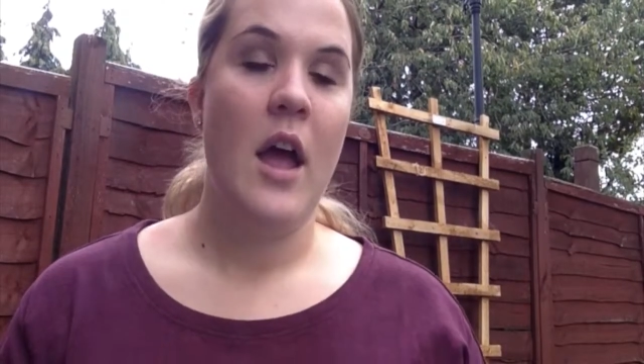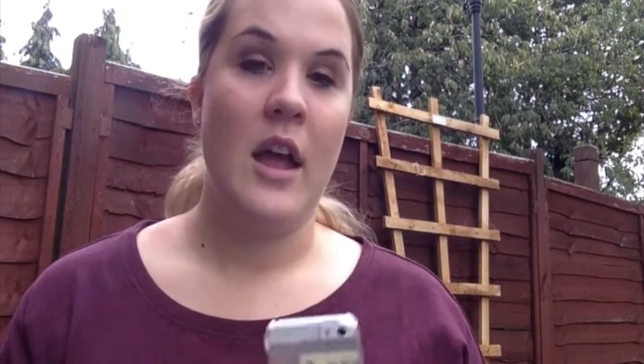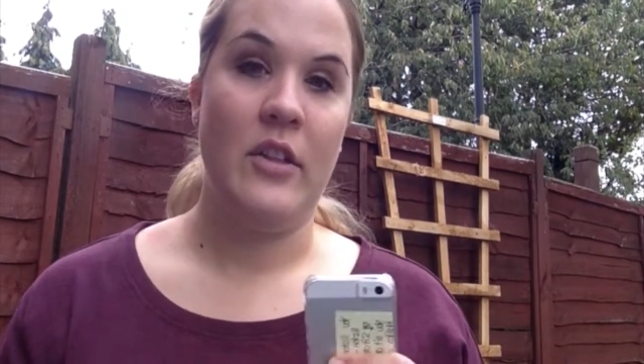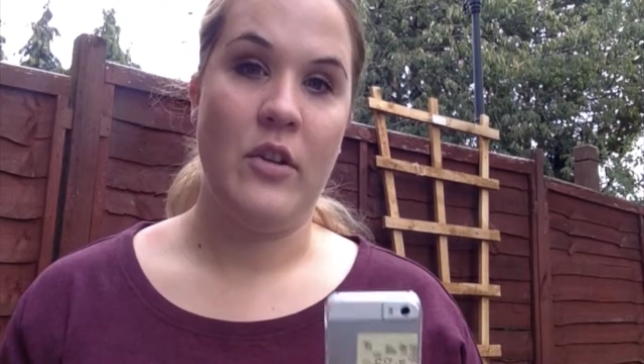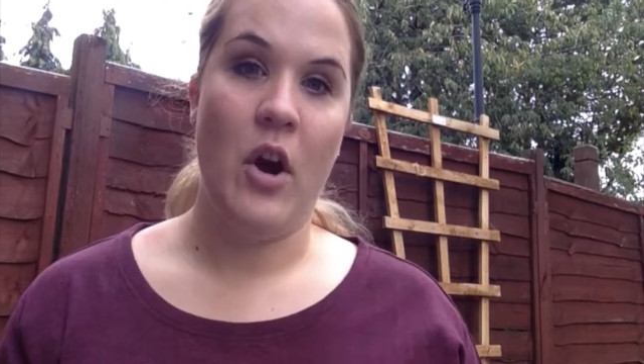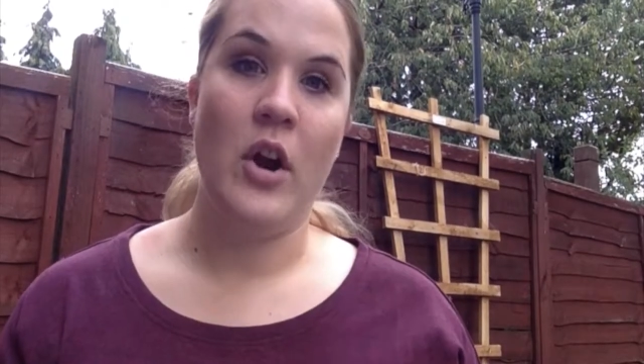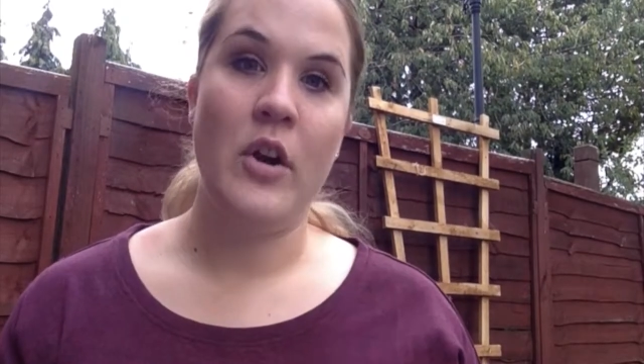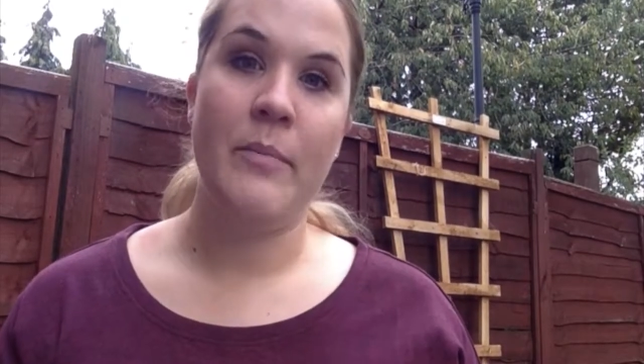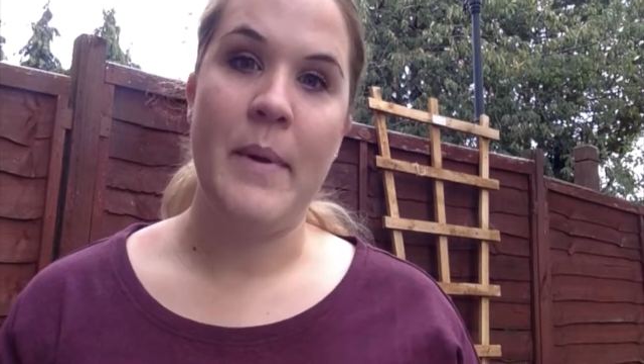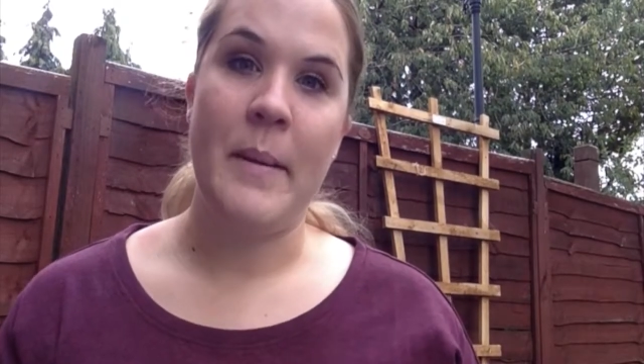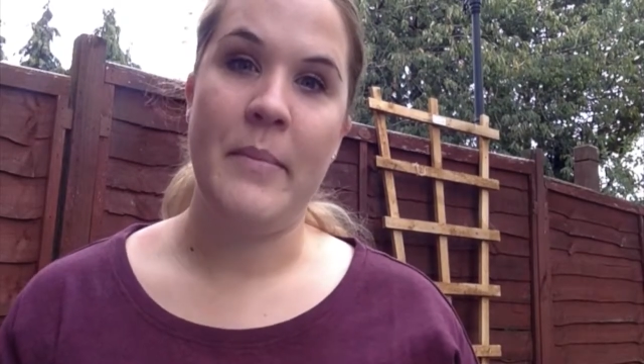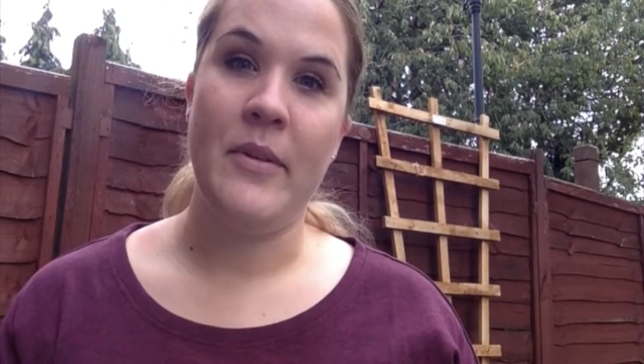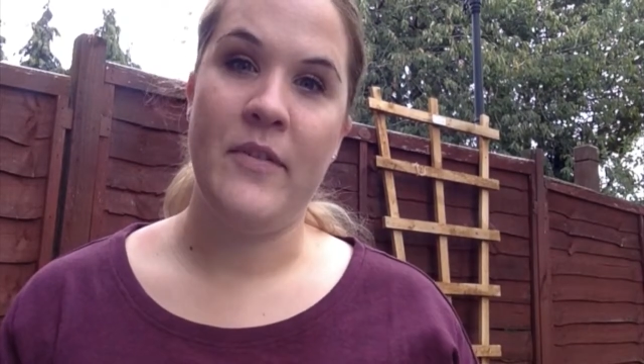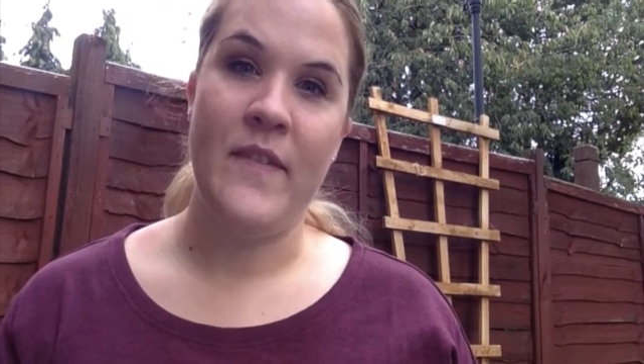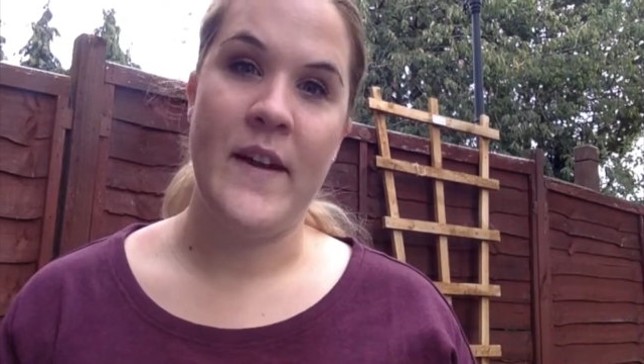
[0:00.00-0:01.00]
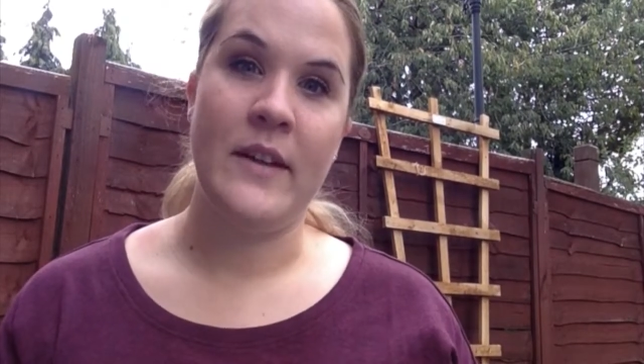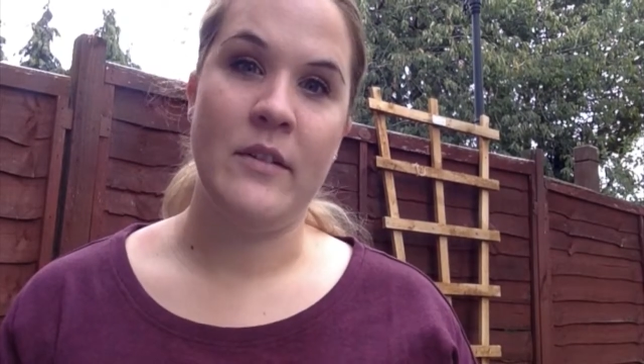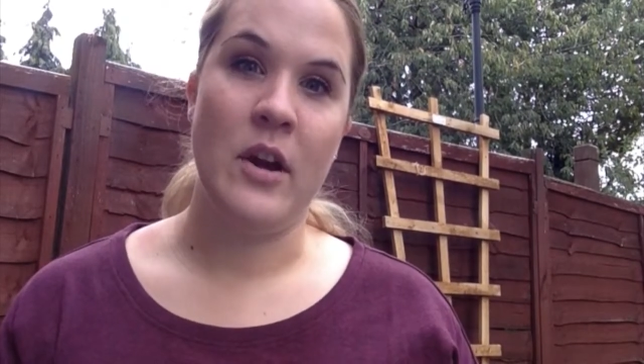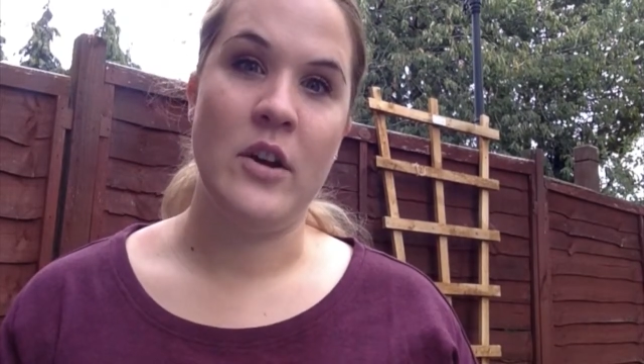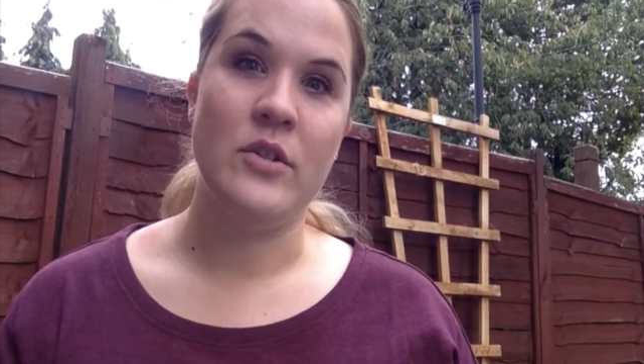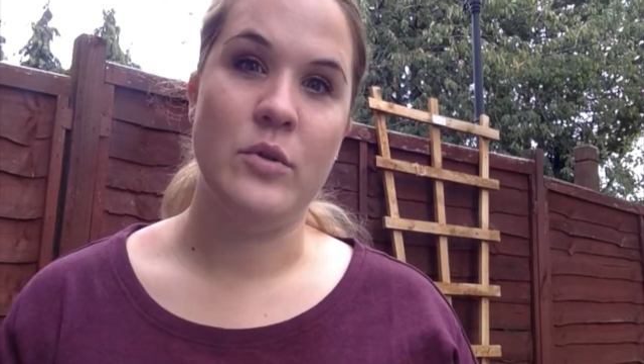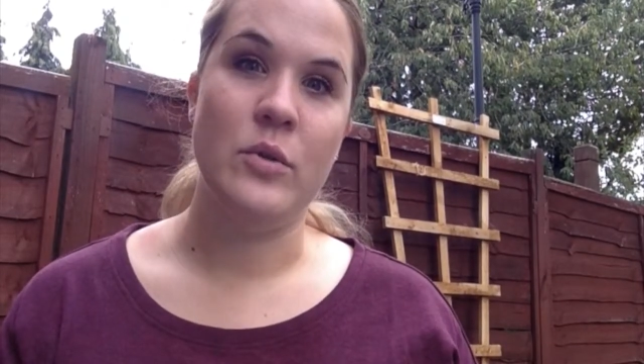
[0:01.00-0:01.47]
it's kind of maybe the things
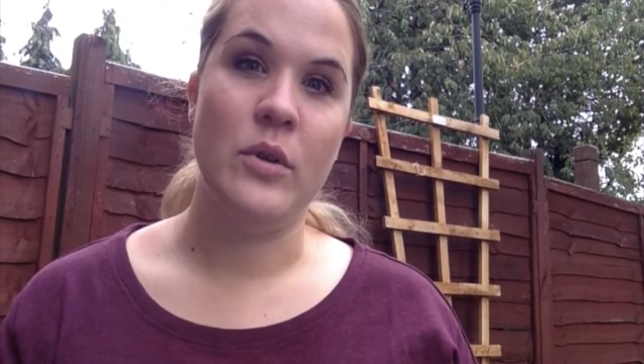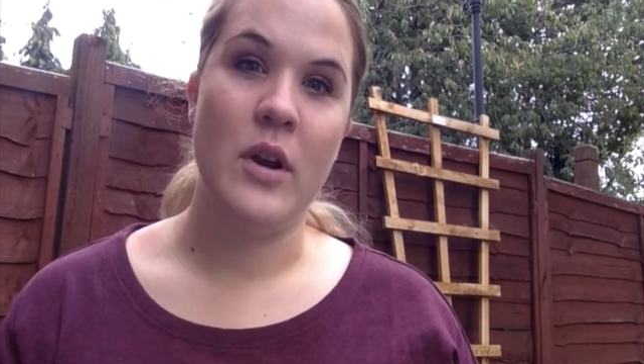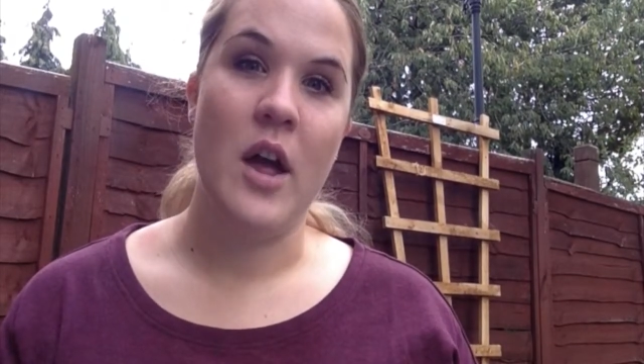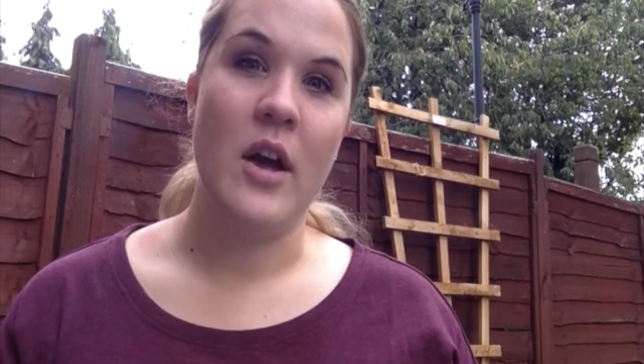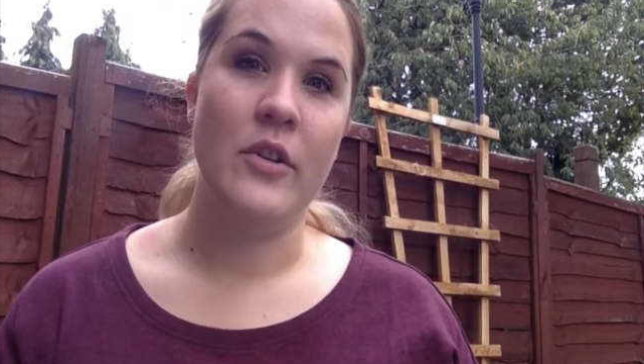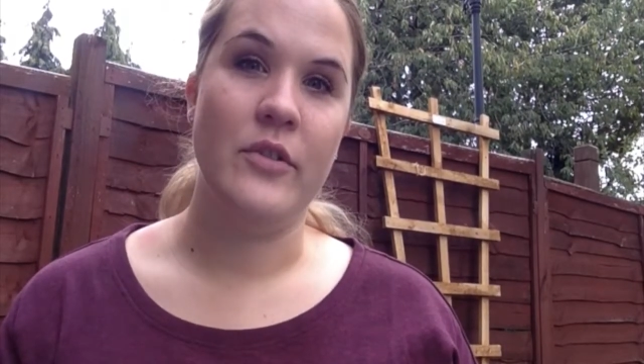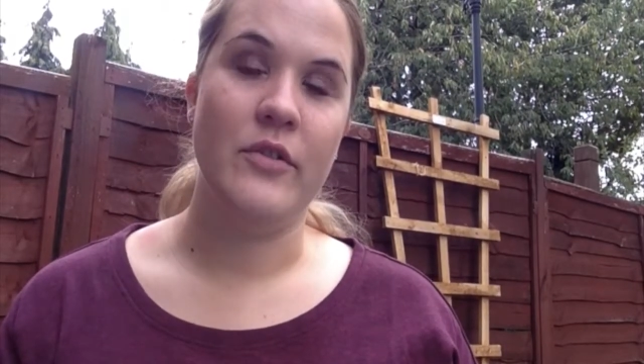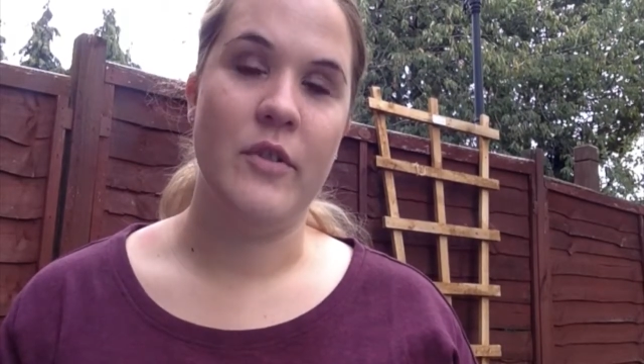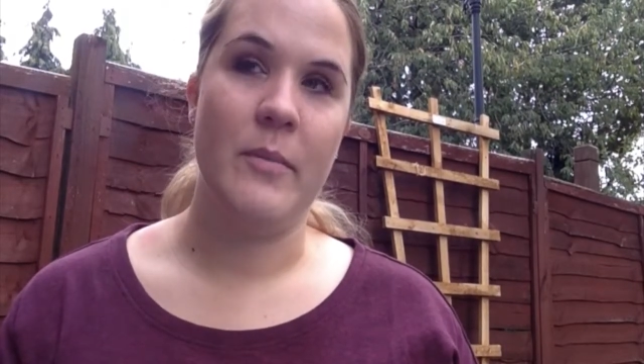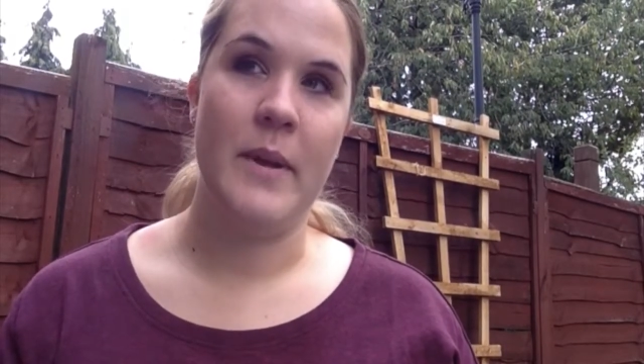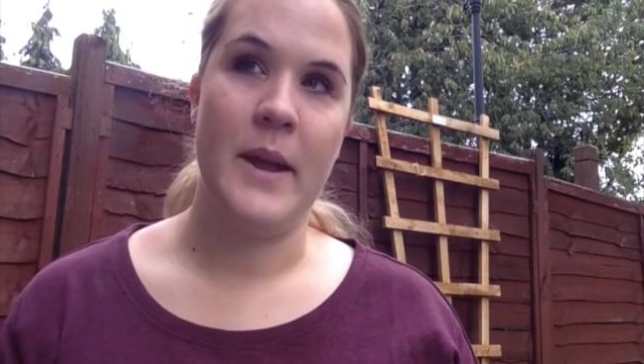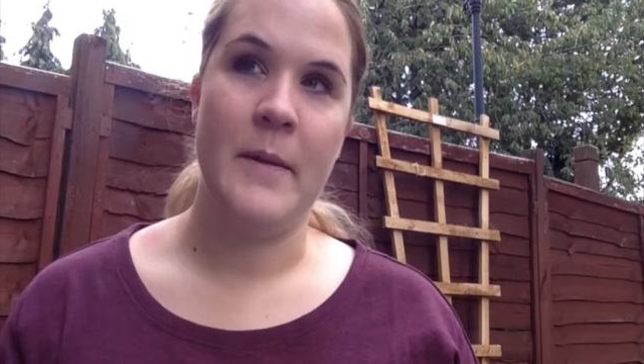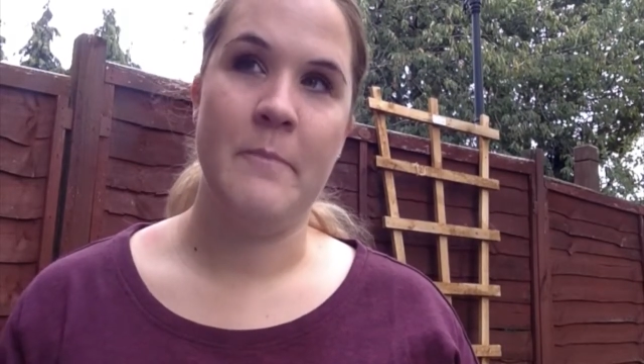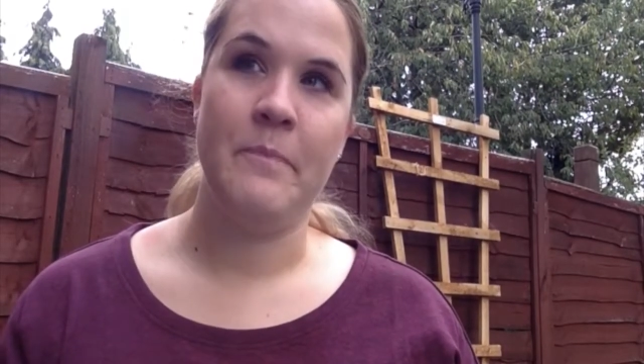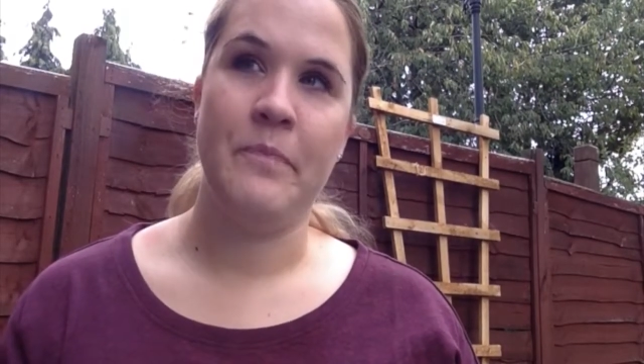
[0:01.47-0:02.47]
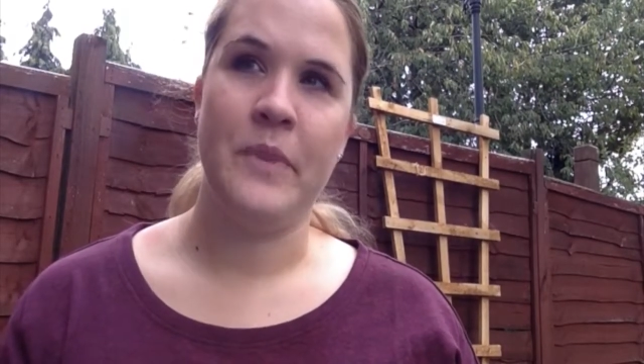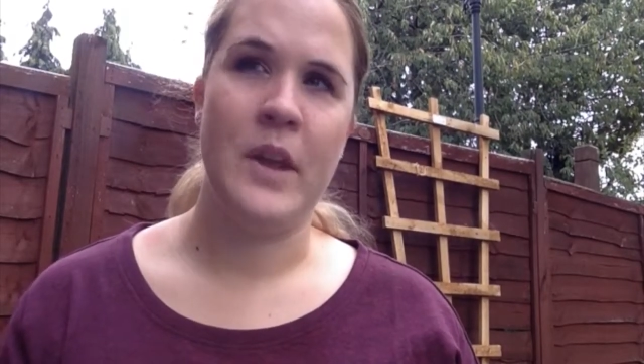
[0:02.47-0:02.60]
that I learned from him.